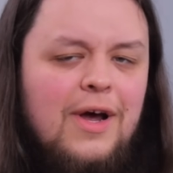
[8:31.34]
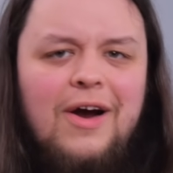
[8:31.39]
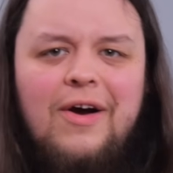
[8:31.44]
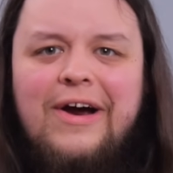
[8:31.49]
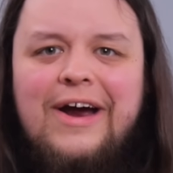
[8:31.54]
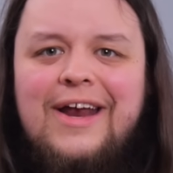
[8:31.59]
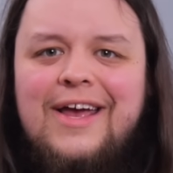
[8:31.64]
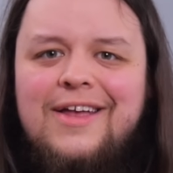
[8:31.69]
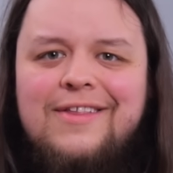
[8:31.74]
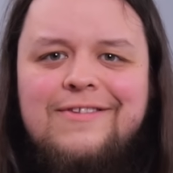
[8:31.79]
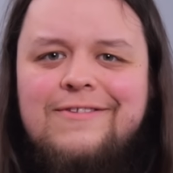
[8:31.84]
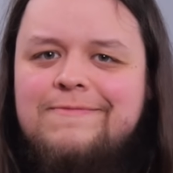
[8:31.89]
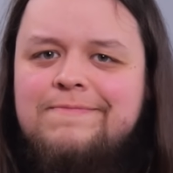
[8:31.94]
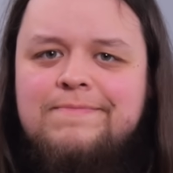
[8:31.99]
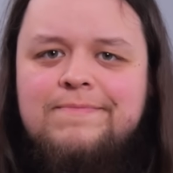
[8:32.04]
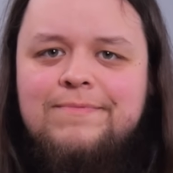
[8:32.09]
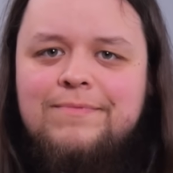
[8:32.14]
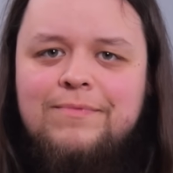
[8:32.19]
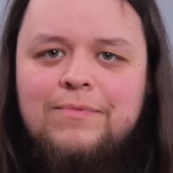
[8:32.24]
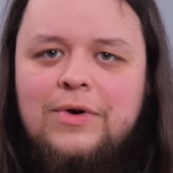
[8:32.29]
All right, it's
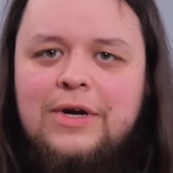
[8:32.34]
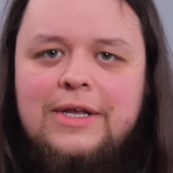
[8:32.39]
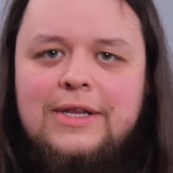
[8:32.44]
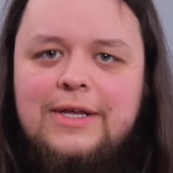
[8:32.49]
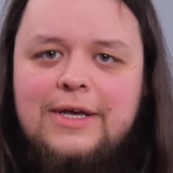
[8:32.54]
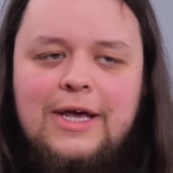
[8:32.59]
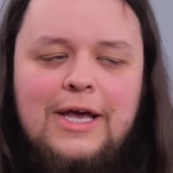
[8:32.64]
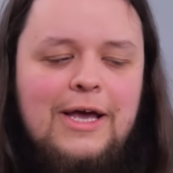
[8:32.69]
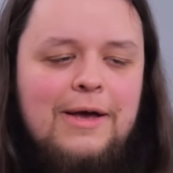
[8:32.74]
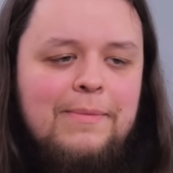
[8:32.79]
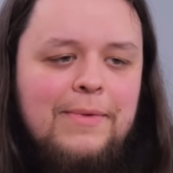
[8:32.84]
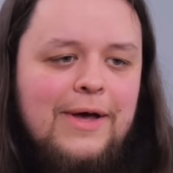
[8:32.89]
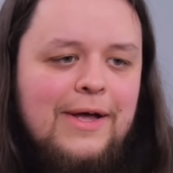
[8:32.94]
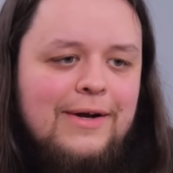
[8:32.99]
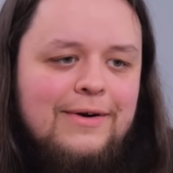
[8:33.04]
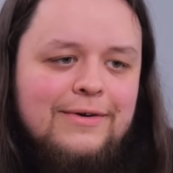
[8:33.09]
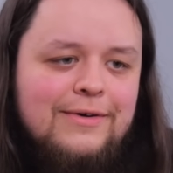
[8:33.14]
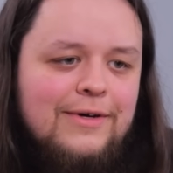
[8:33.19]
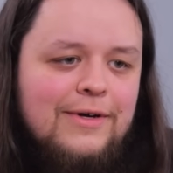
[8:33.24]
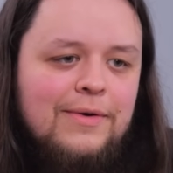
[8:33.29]
reading the game,
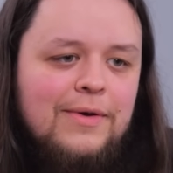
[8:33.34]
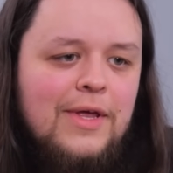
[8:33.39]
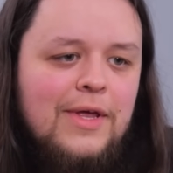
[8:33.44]
I don't know.